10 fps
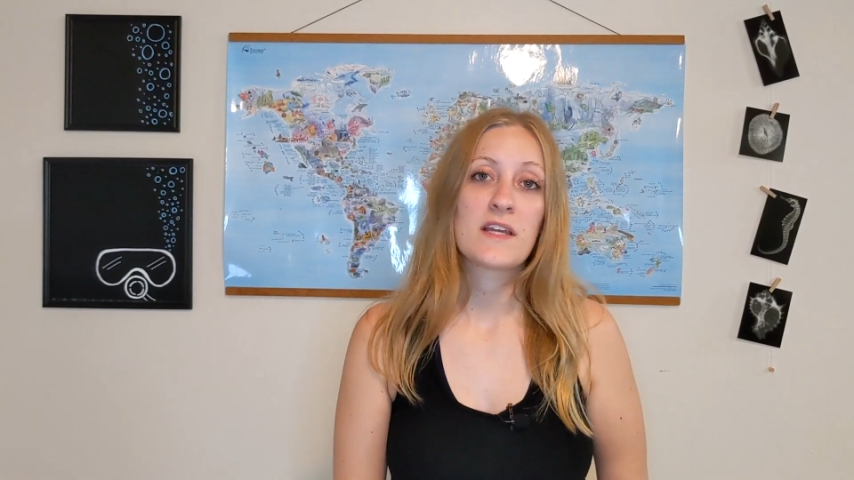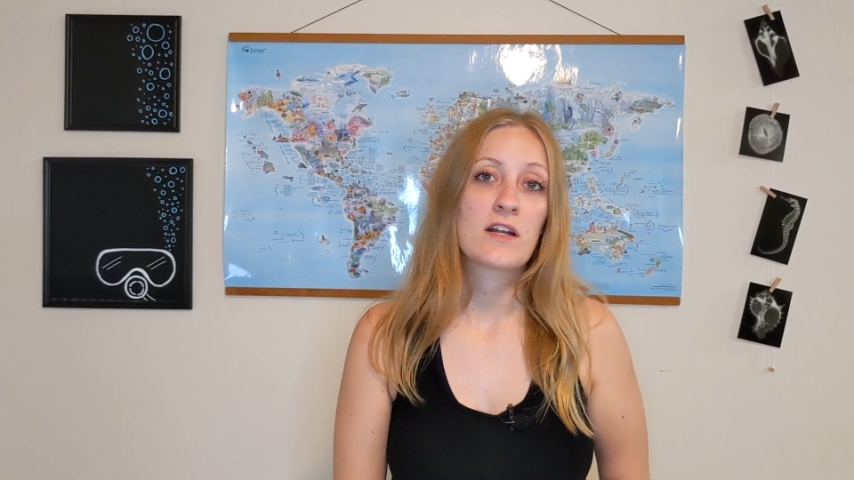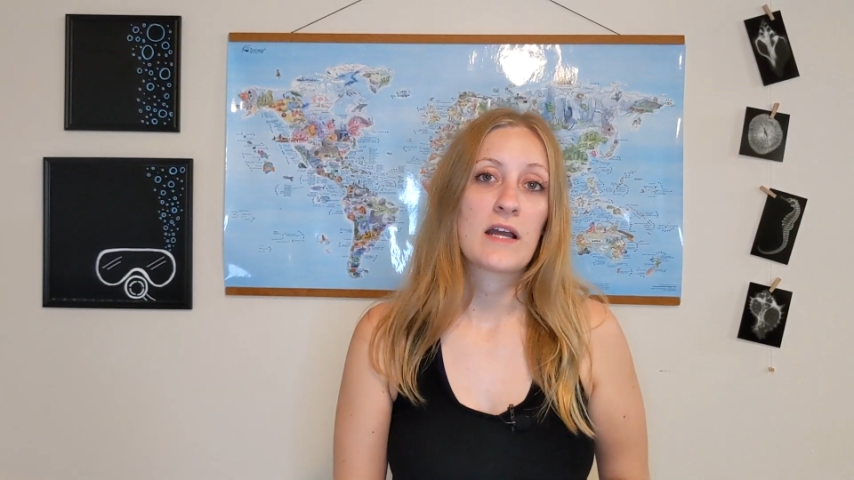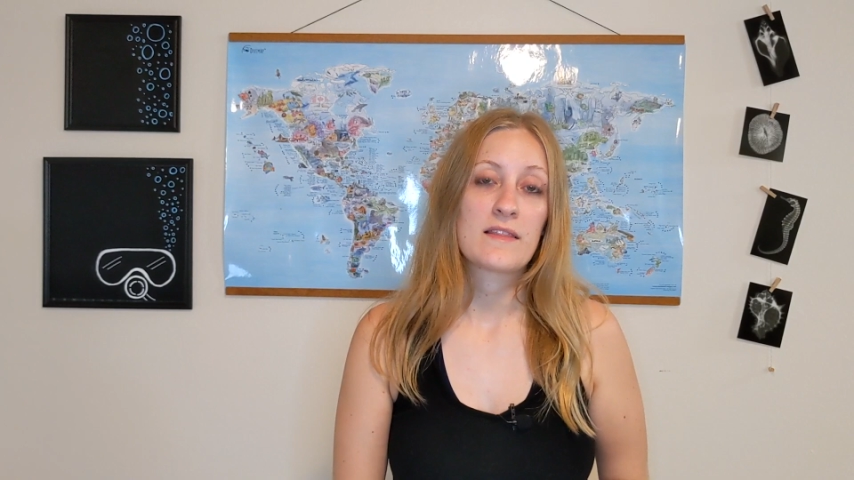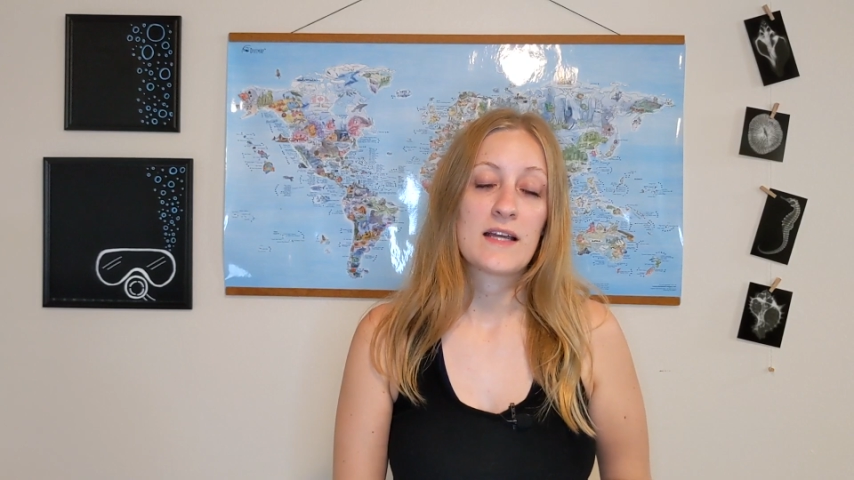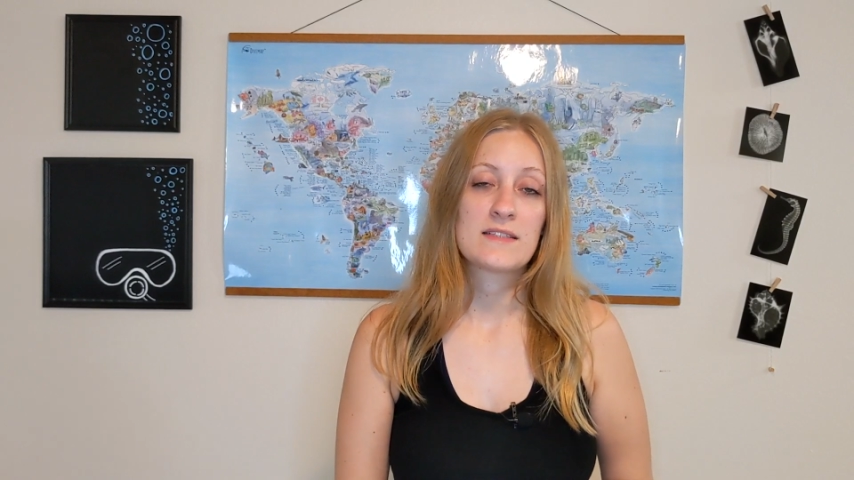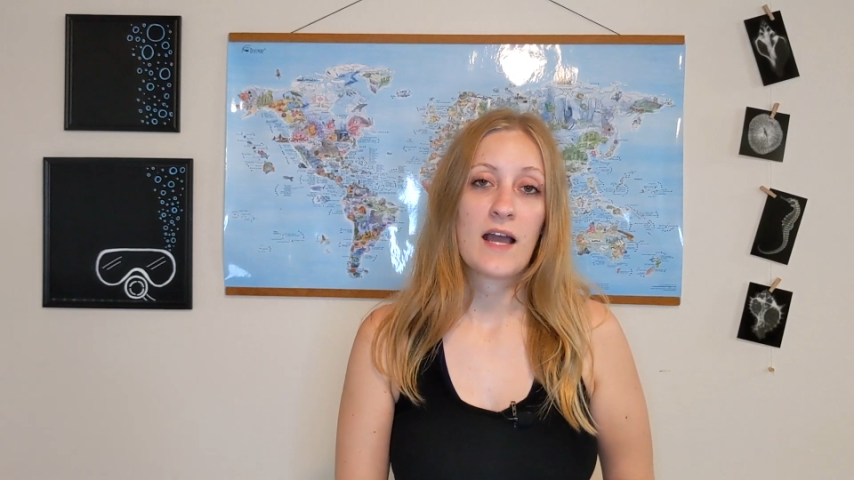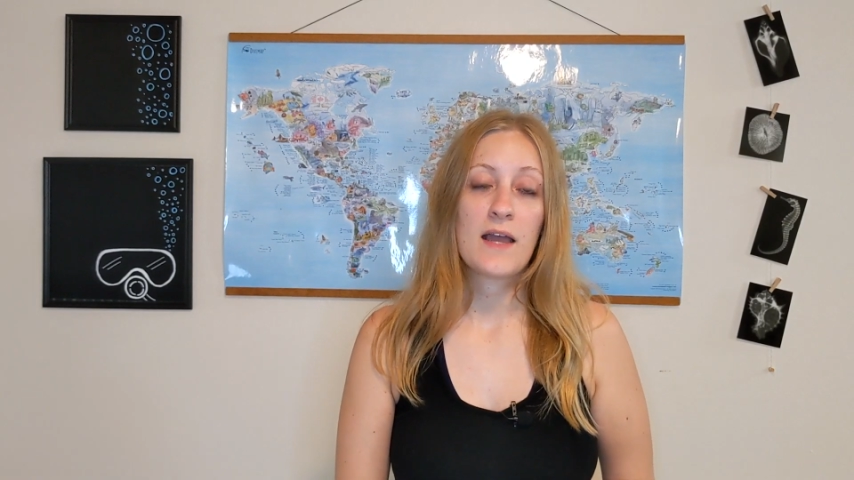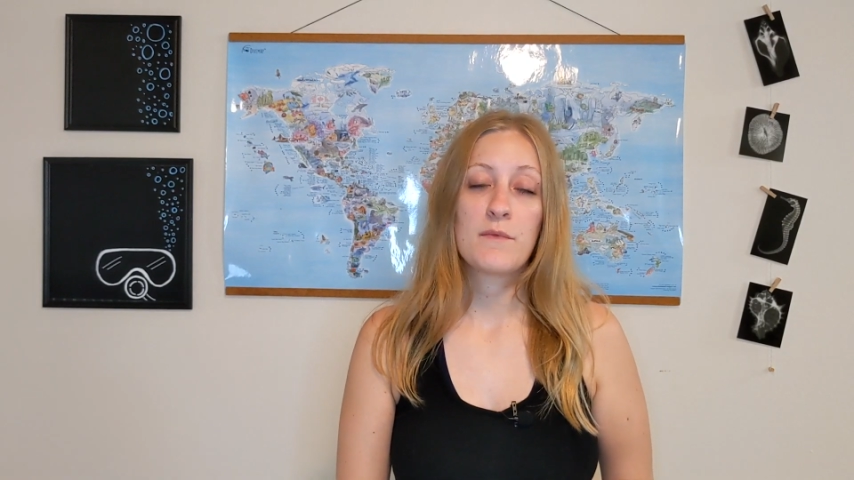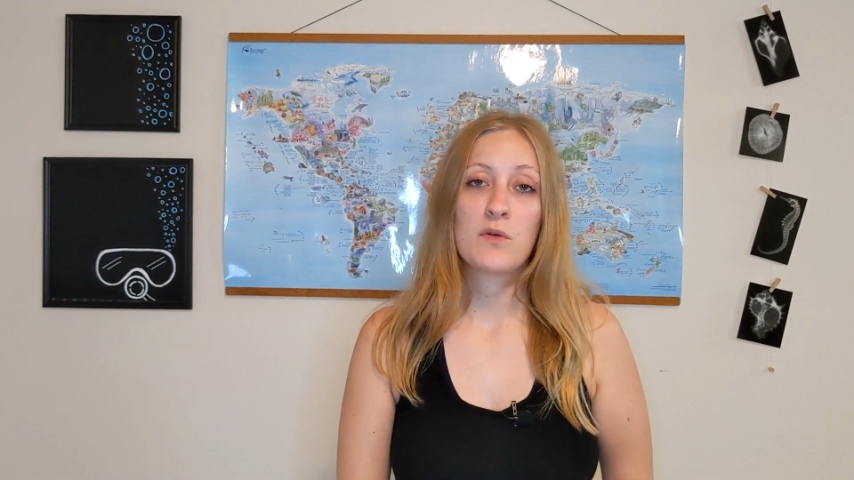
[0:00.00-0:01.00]
there at that
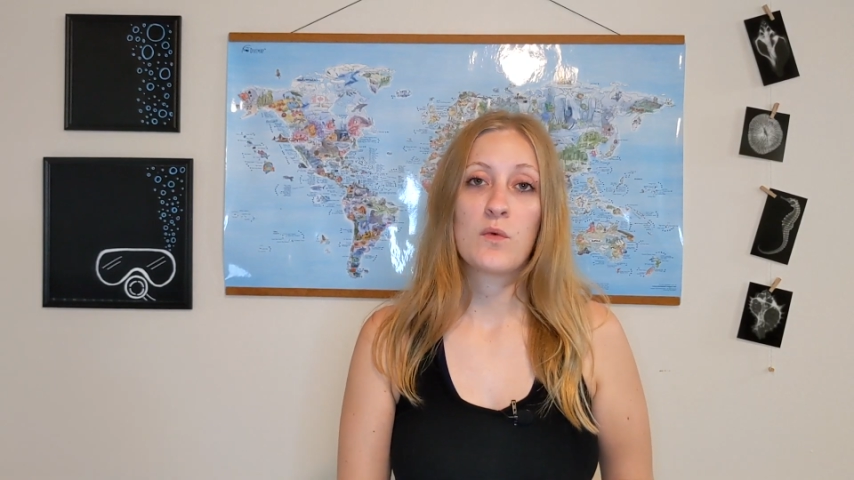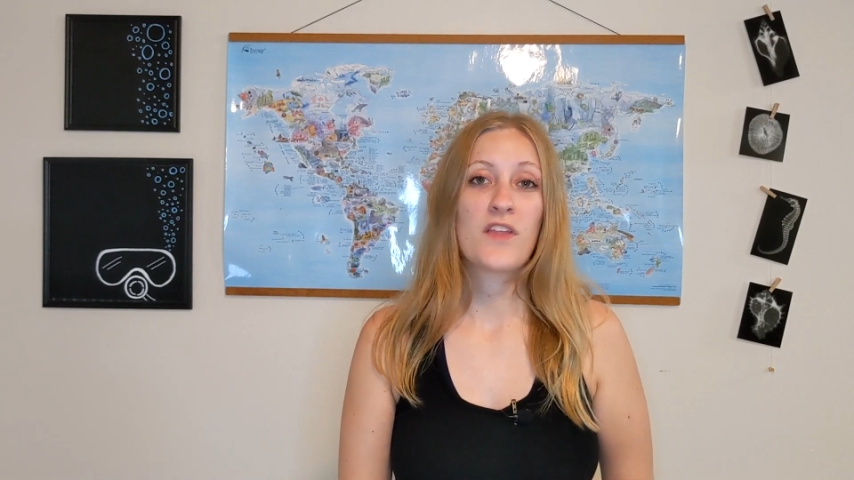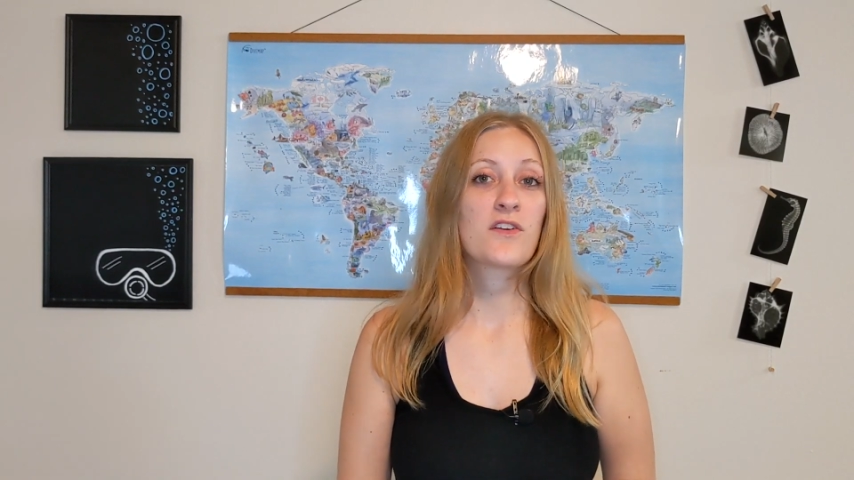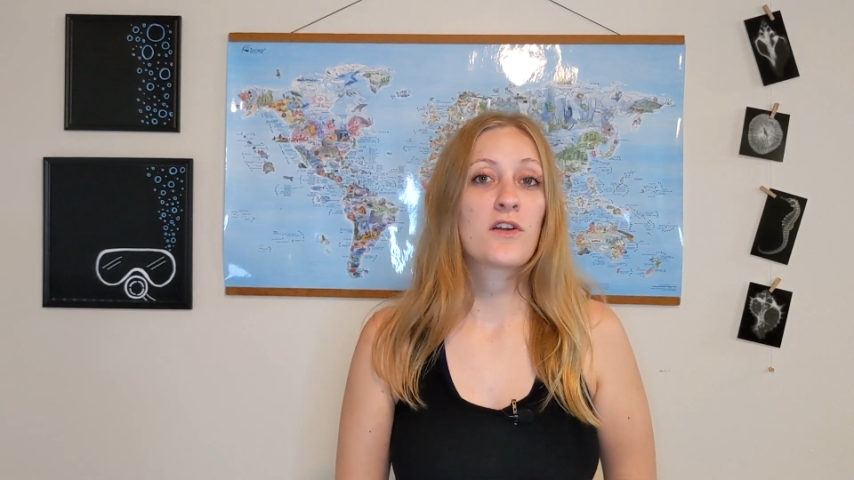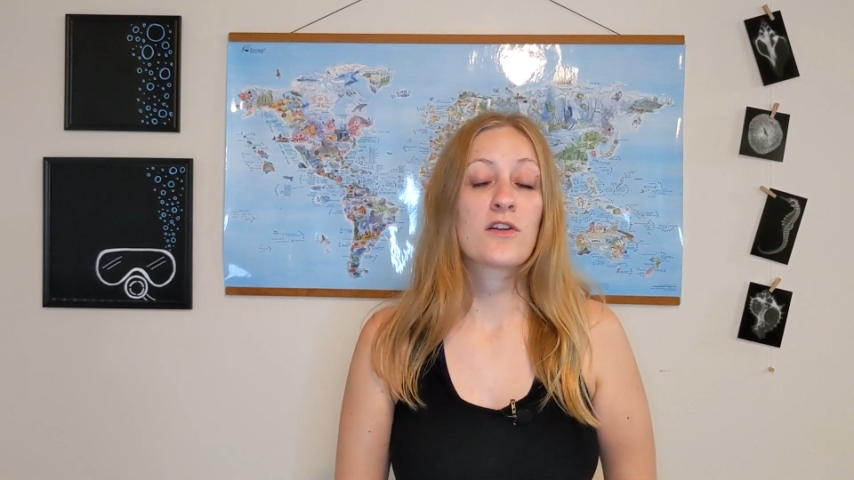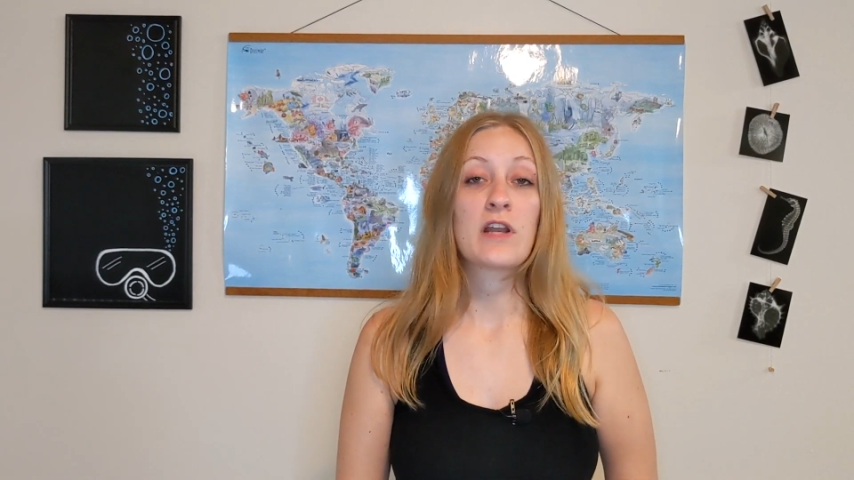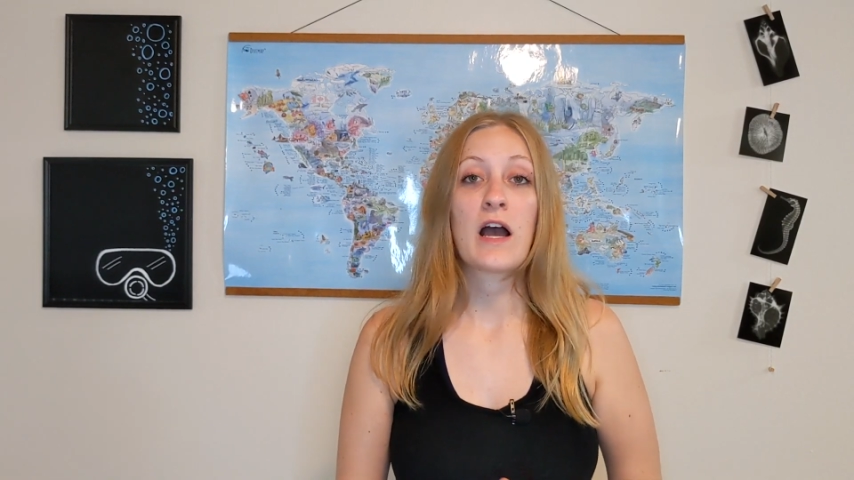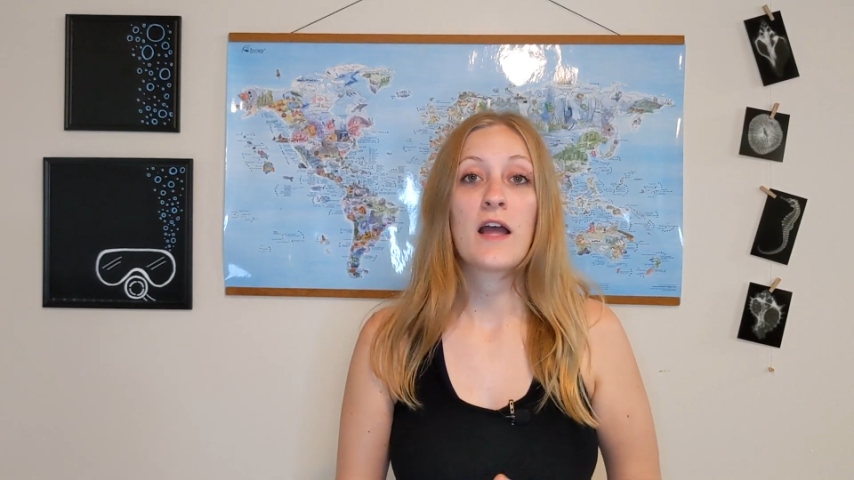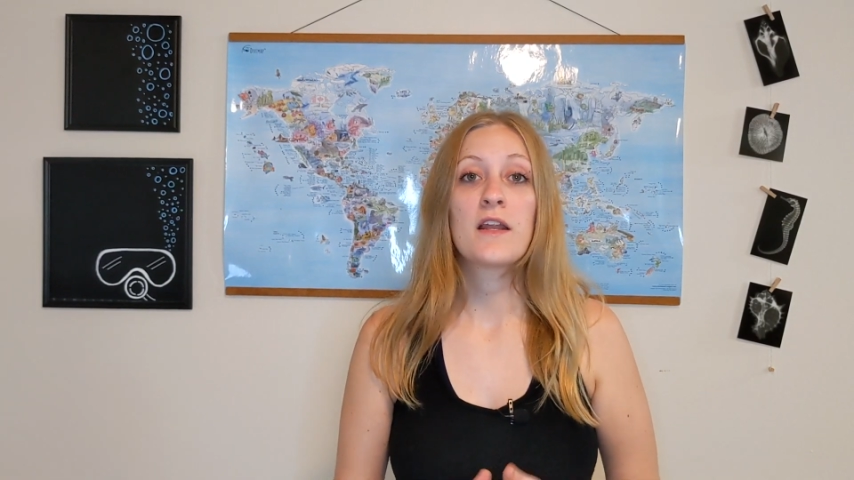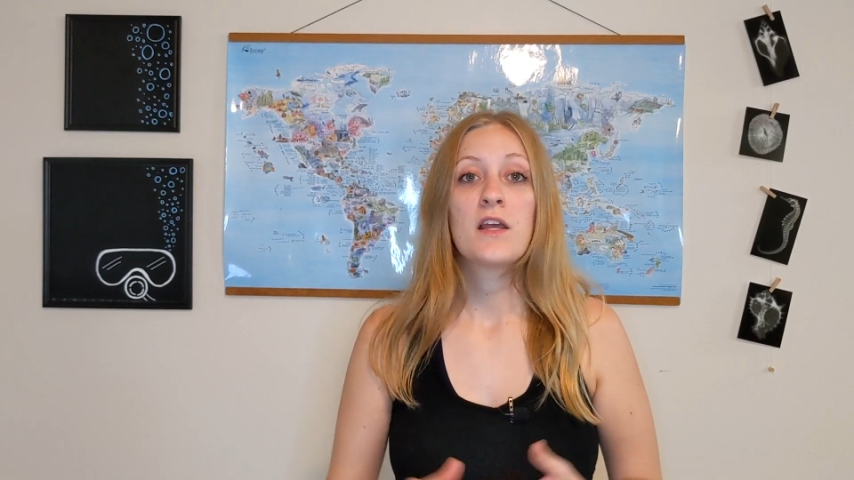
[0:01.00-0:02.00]
time, and whether or
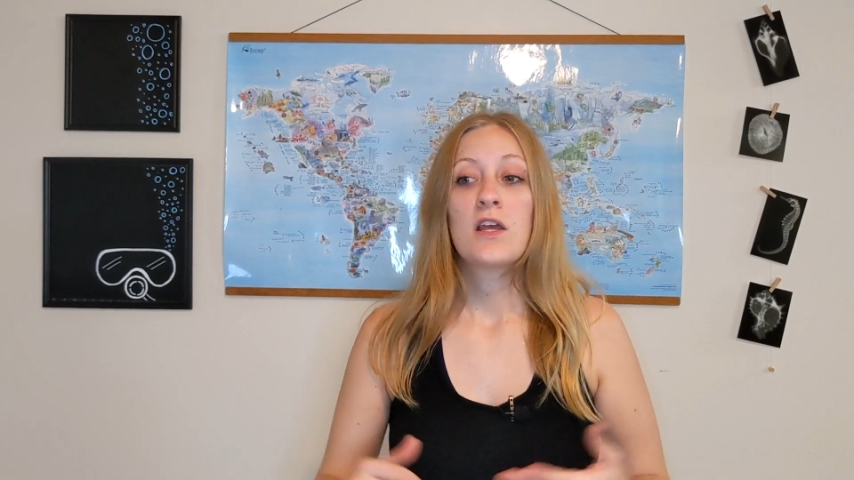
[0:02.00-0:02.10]
not